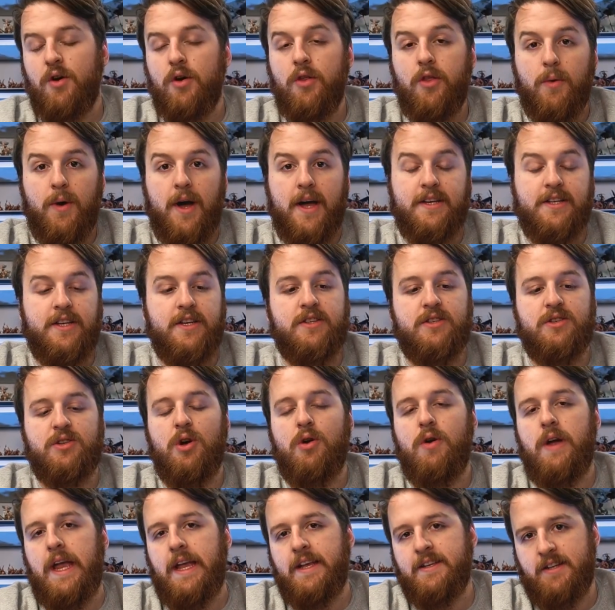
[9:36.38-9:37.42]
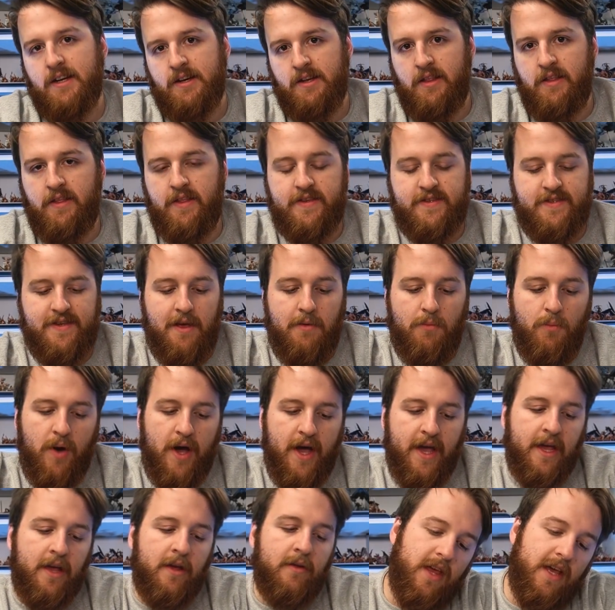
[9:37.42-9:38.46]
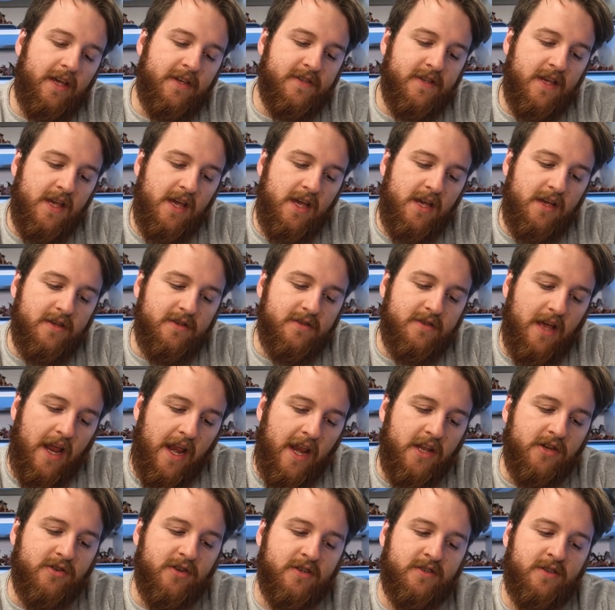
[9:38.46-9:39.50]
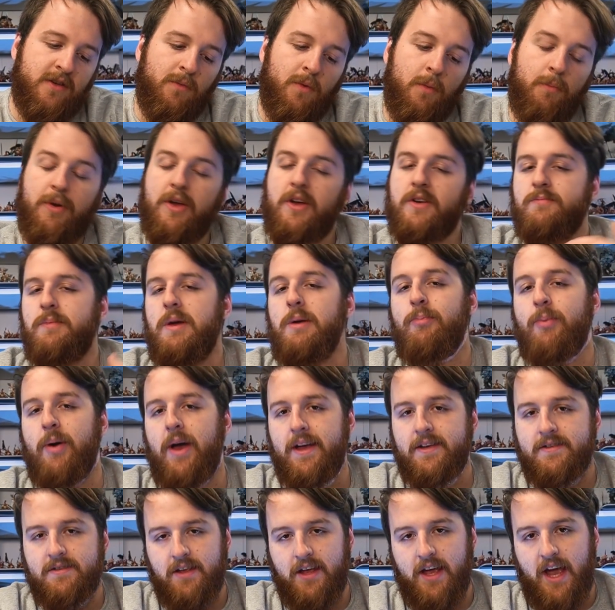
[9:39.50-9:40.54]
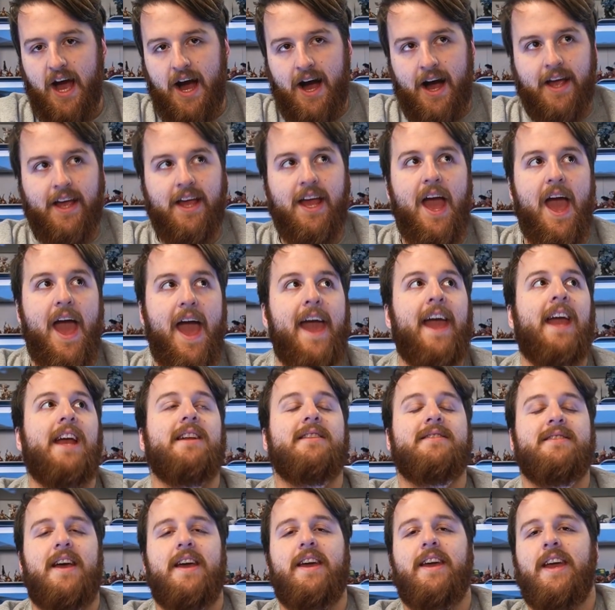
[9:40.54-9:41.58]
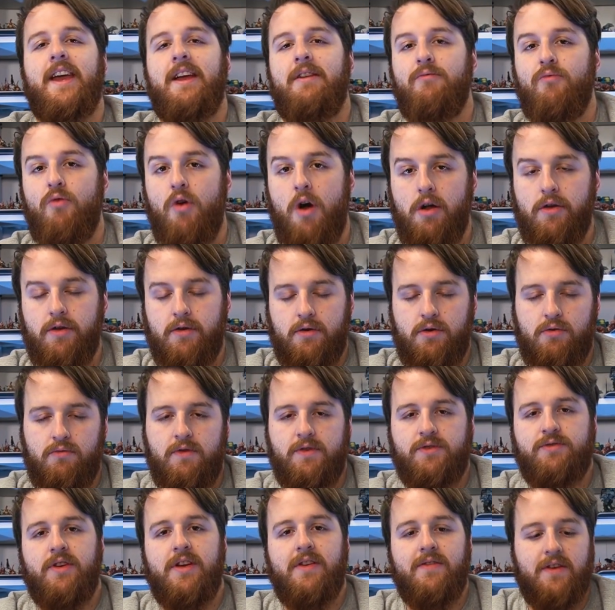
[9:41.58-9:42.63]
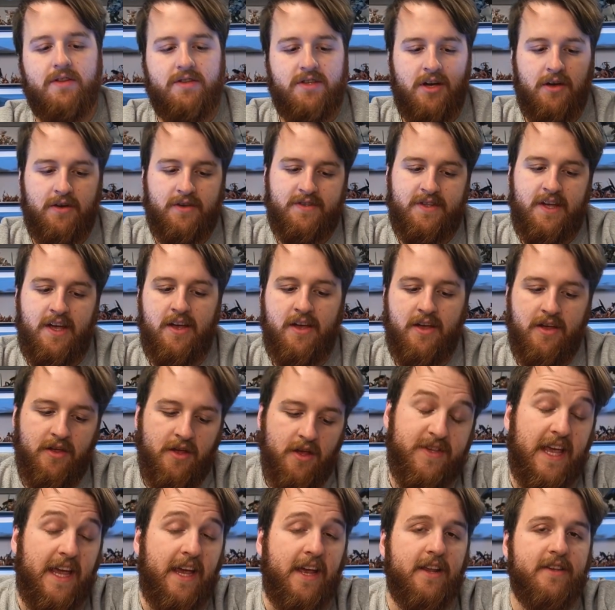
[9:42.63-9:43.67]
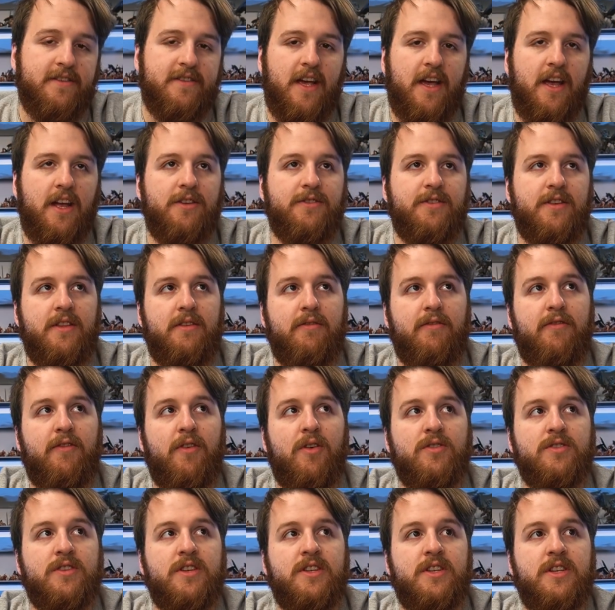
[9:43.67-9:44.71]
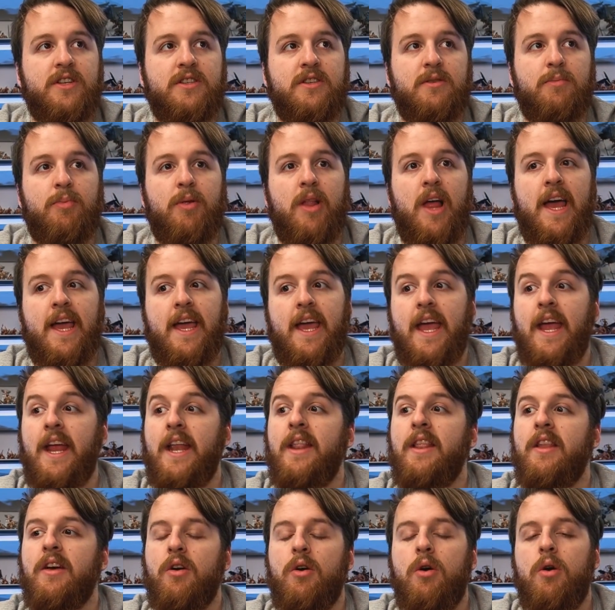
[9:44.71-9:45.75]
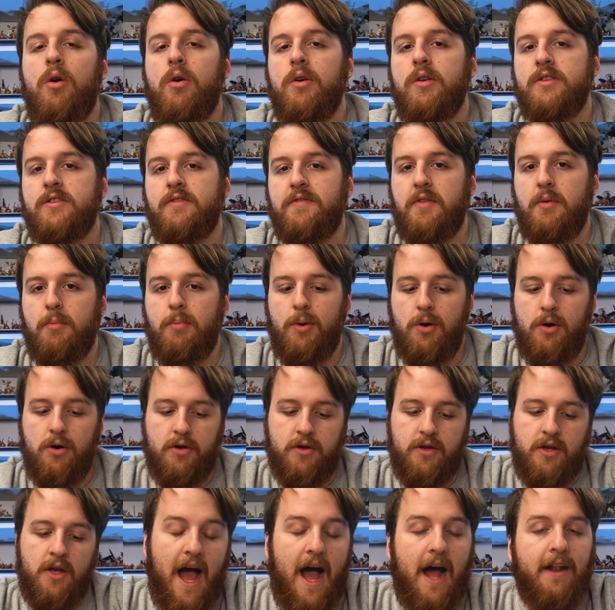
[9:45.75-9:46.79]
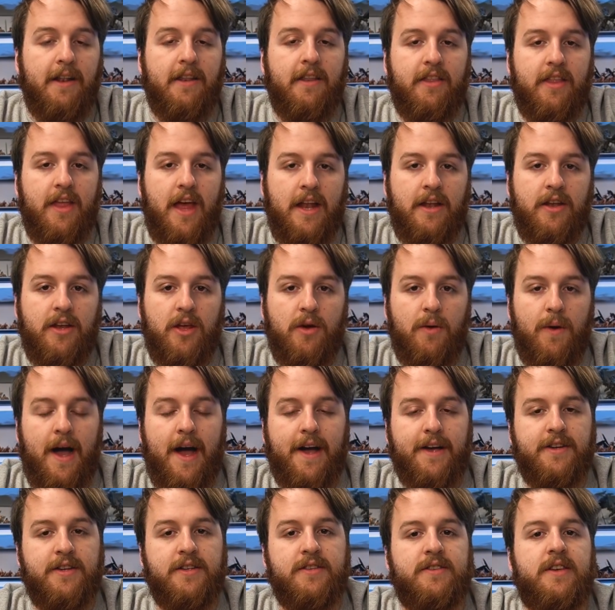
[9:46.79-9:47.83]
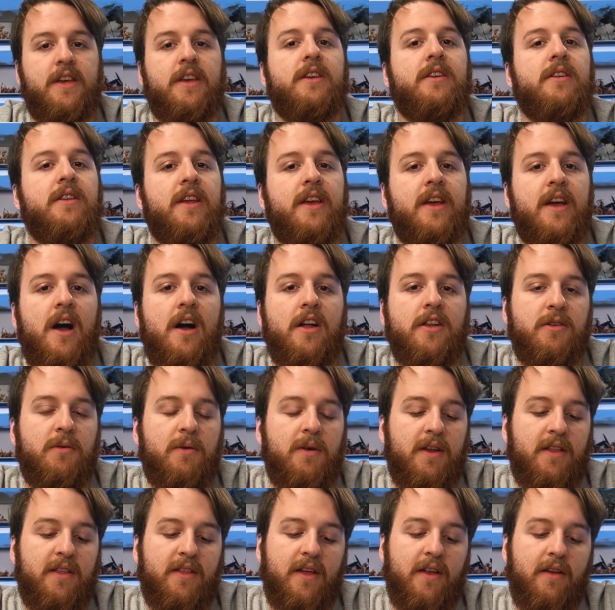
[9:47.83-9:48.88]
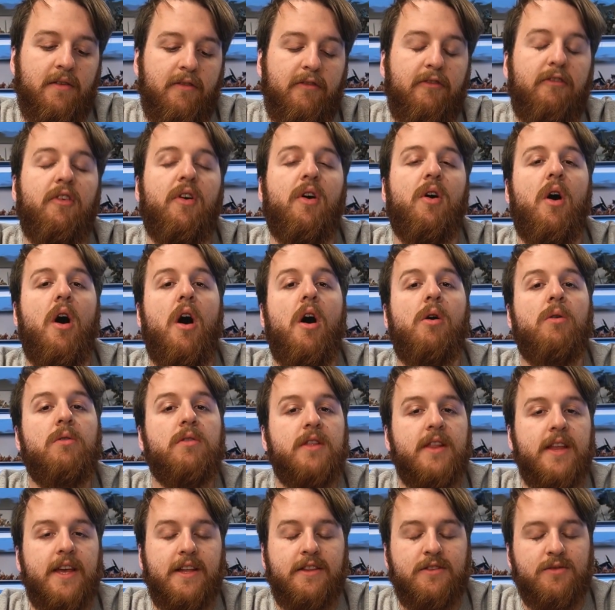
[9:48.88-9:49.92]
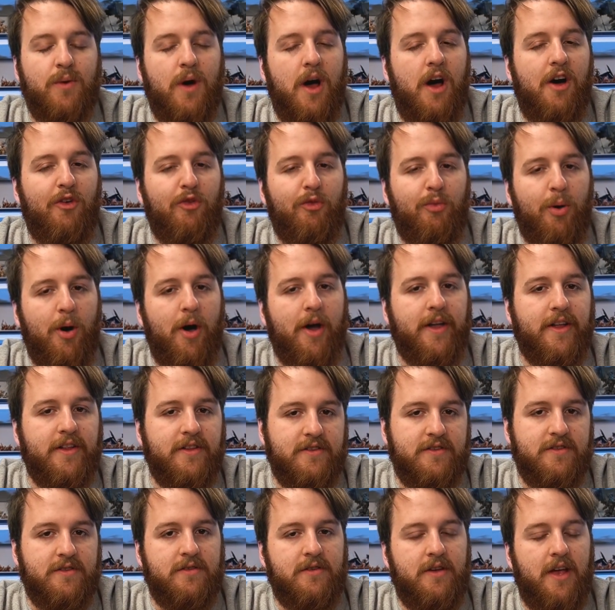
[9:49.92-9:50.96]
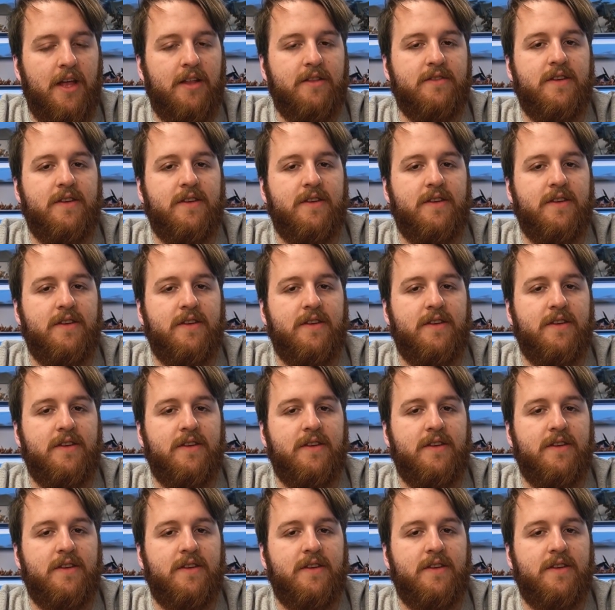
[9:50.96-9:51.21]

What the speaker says: Otherwise, you score it exactly the same way. This is an interesting one because me personally, I hate taking Rod or Retrieve Octarius data. Taking a secondary that forces you to play in the corners of the board and then do actions a unit can't do anything for only 12 points in